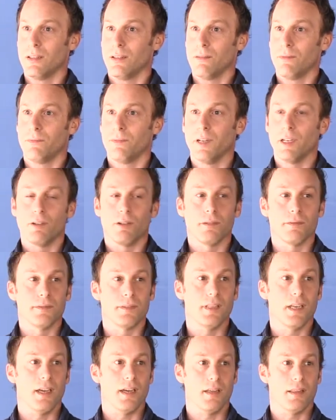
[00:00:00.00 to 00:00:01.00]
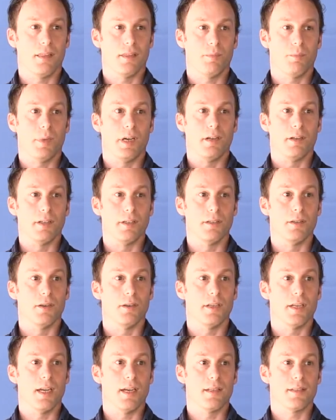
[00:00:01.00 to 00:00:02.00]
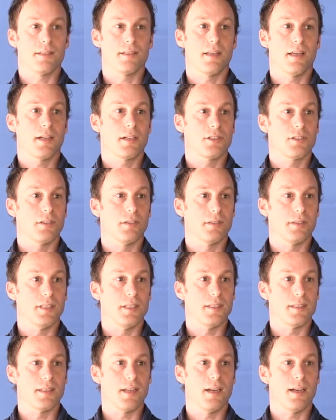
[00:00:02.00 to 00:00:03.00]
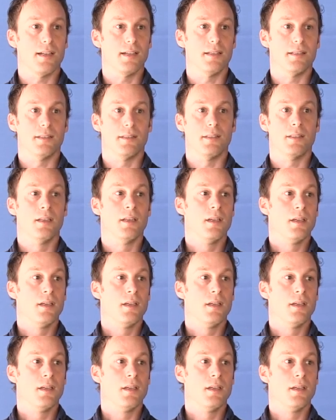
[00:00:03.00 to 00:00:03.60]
Fear of death, paranoia, sexual desire,